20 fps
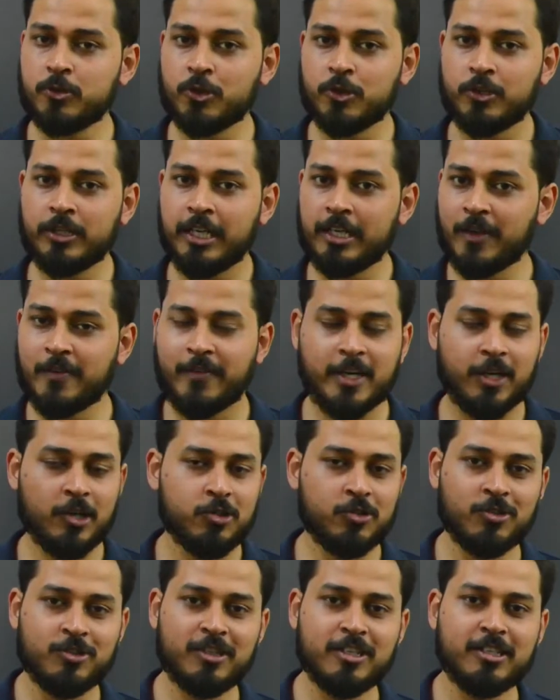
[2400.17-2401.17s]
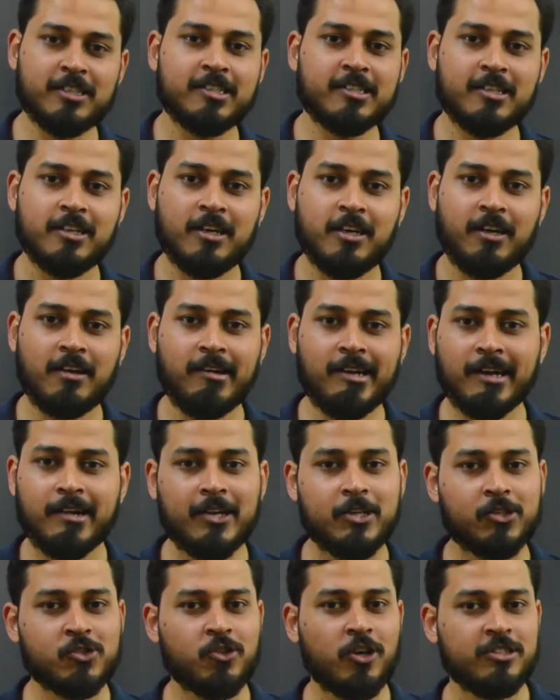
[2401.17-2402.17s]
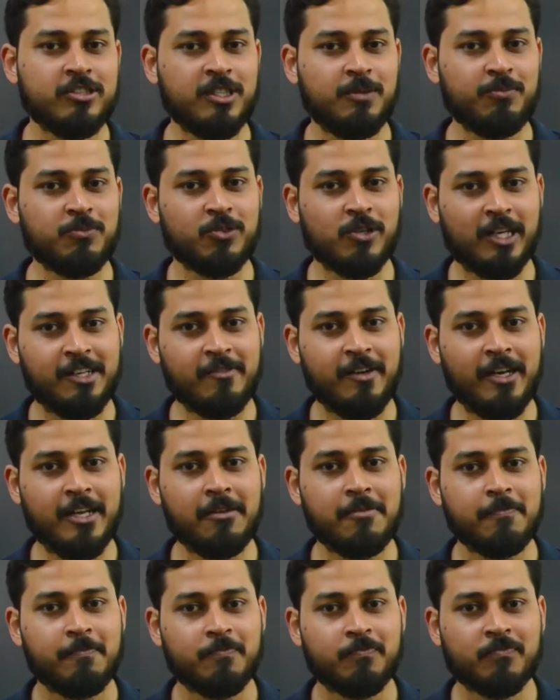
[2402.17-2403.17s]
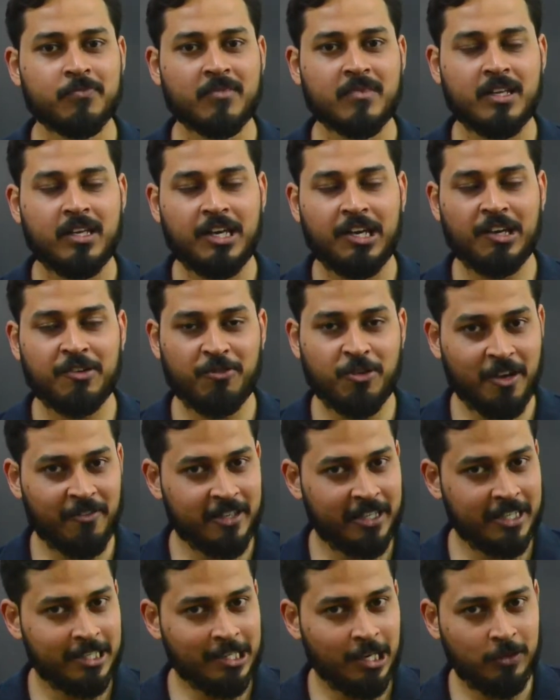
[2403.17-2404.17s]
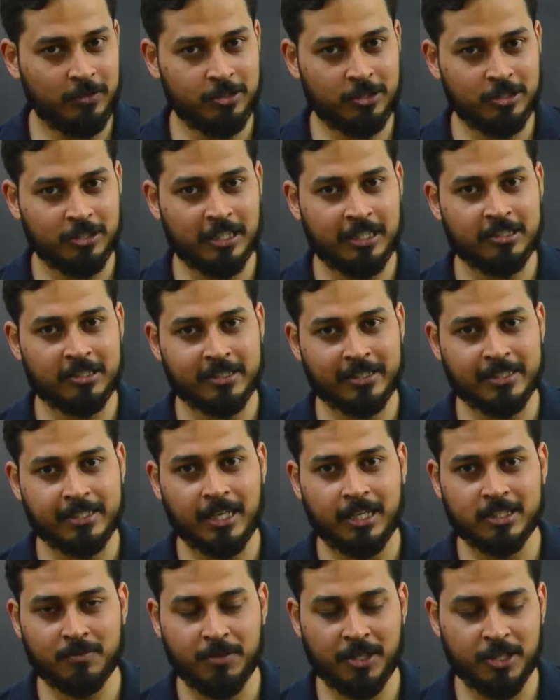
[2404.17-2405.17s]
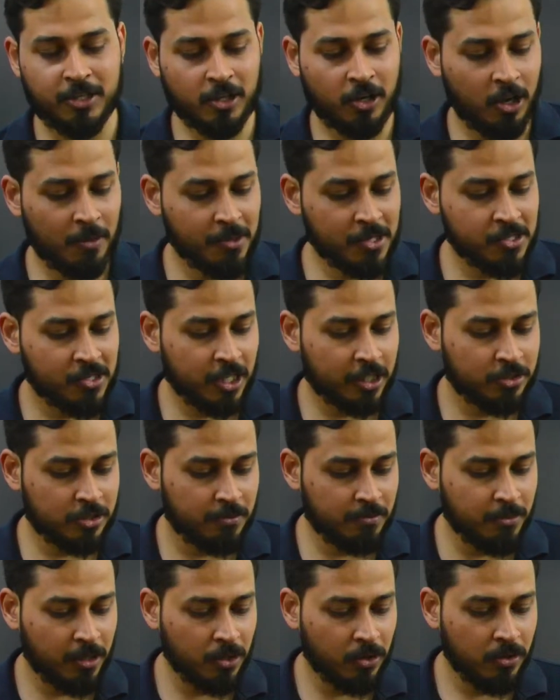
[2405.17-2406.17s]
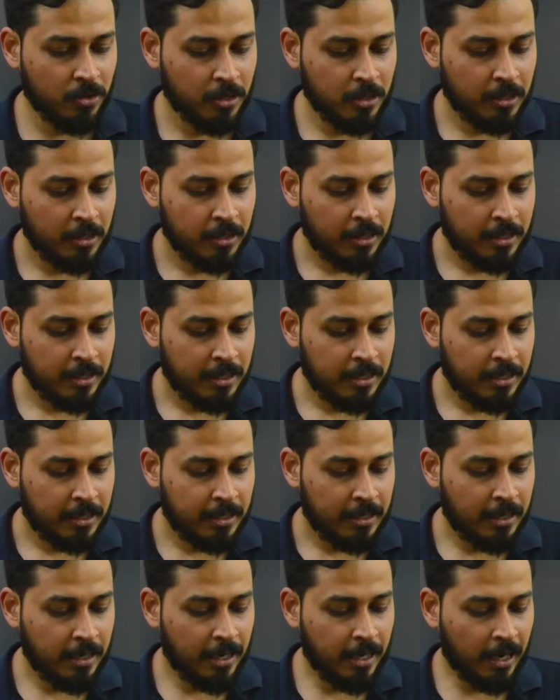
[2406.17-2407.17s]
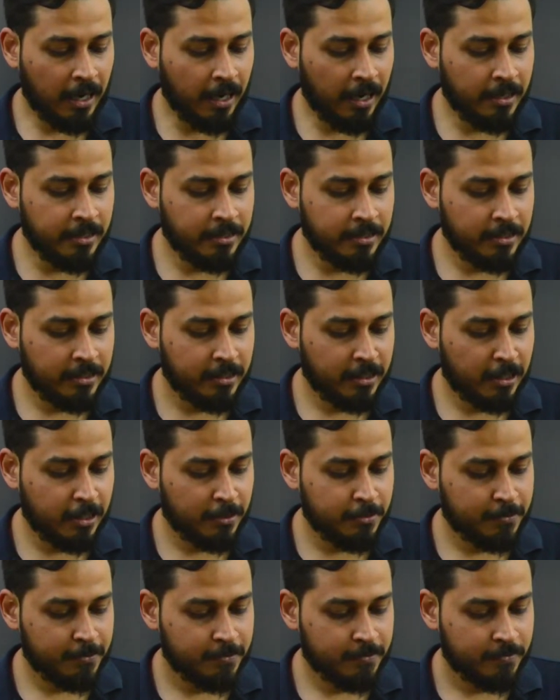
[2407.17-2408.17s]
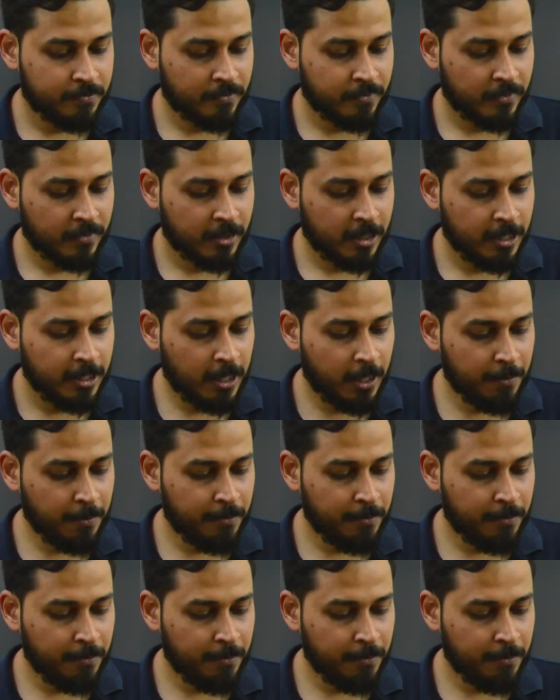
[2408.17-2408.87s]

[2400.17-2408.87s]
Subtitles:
that you have understood this linked list concept really well. If you have any doubts, you can still ask me in the comment section below, and yep,